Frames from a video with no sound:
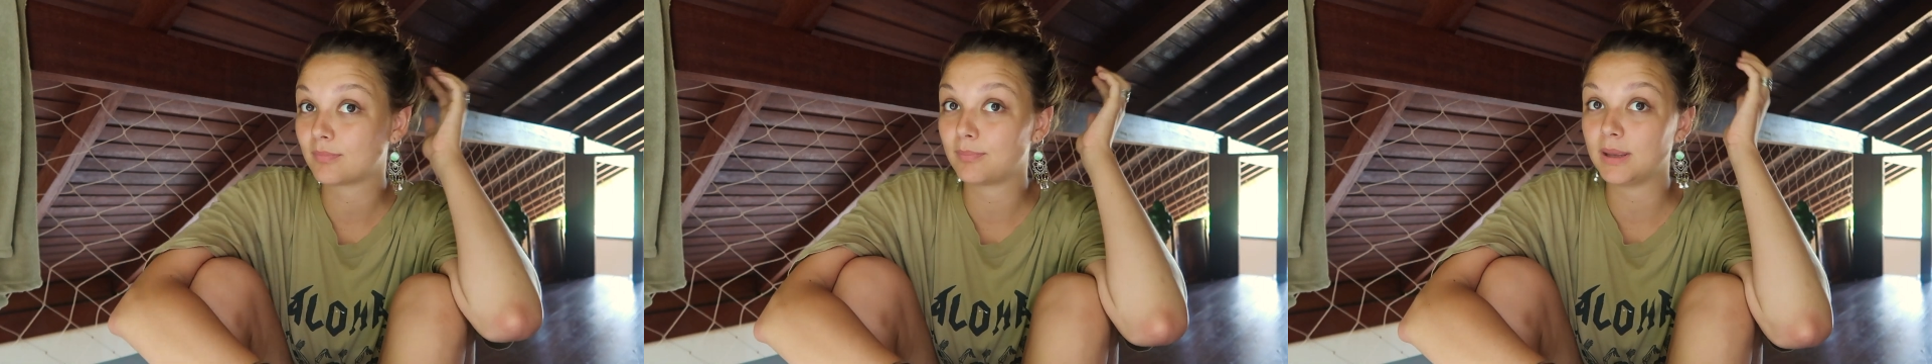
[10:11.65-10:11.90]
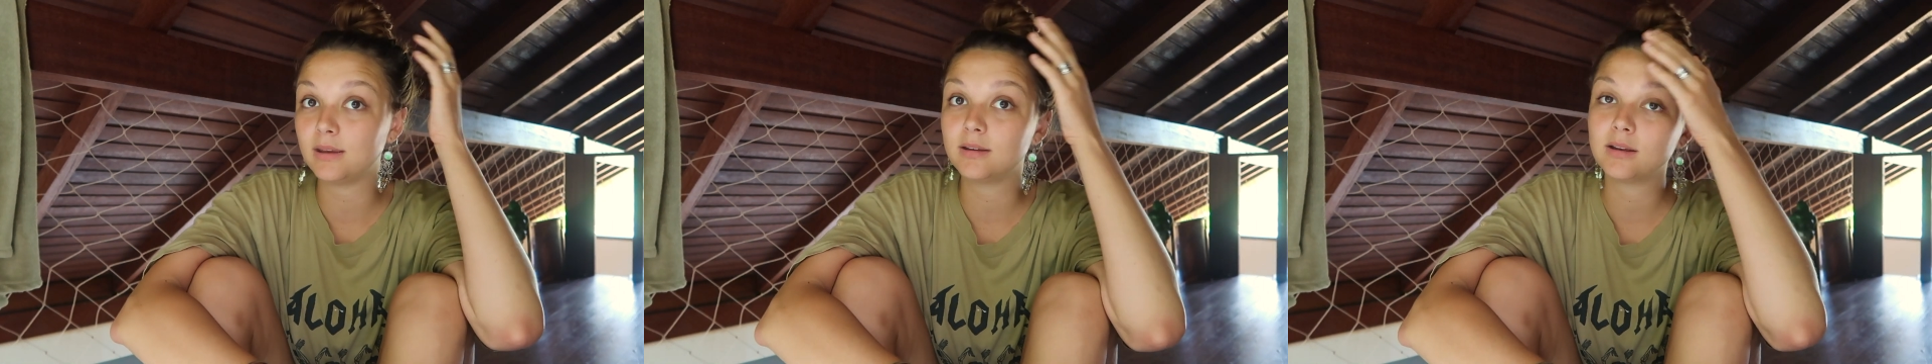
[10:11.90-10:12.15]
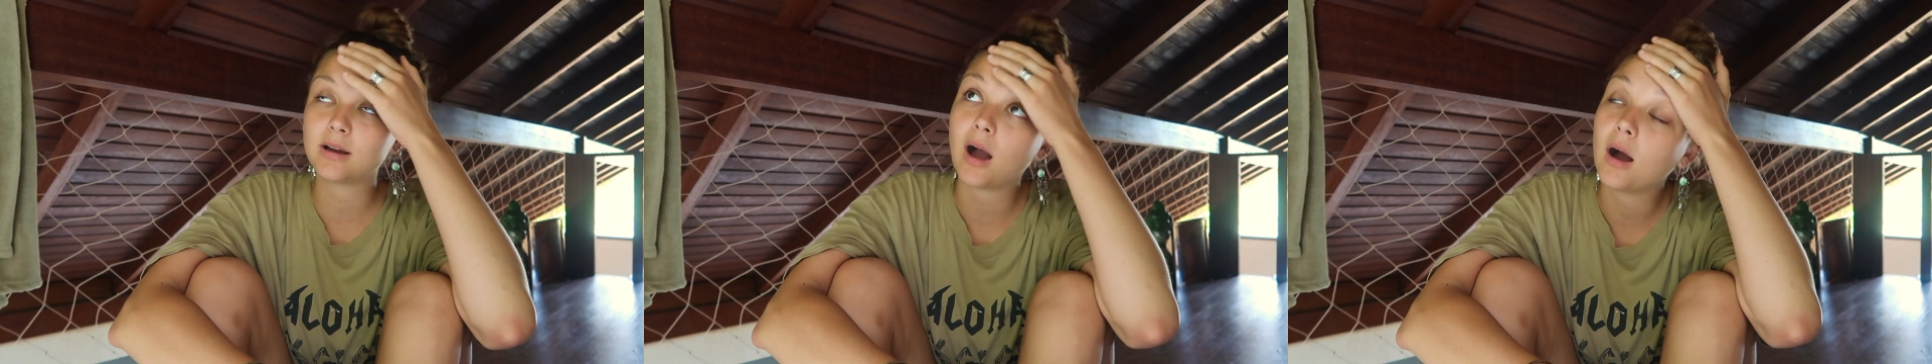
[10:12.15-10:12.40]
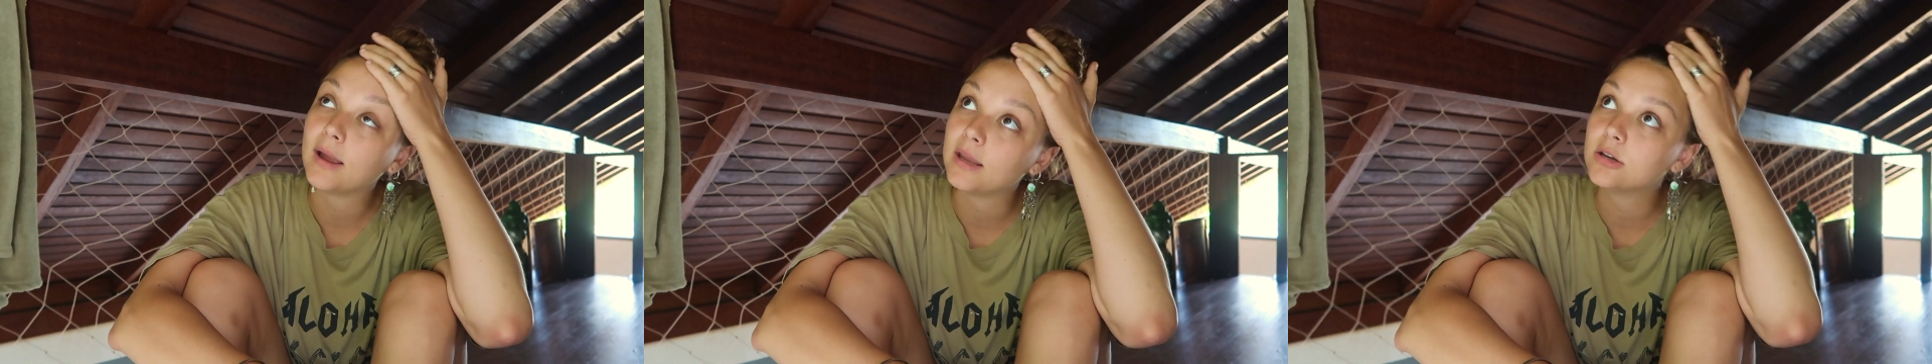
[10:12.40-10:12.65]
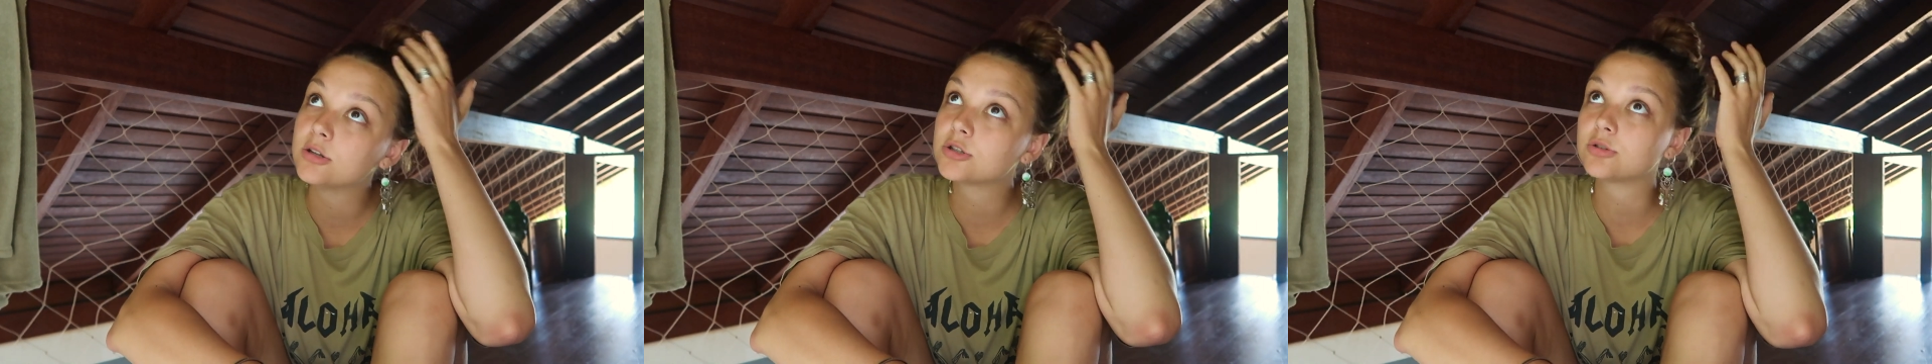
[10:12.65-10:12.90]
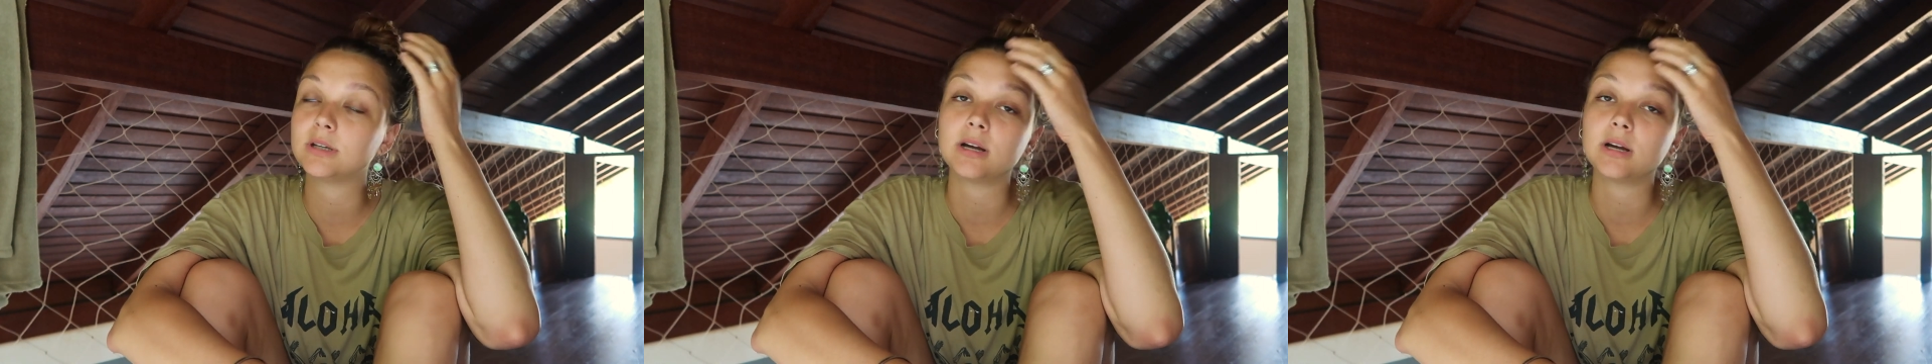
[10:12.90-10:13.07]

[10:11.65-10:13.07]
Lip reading: big industry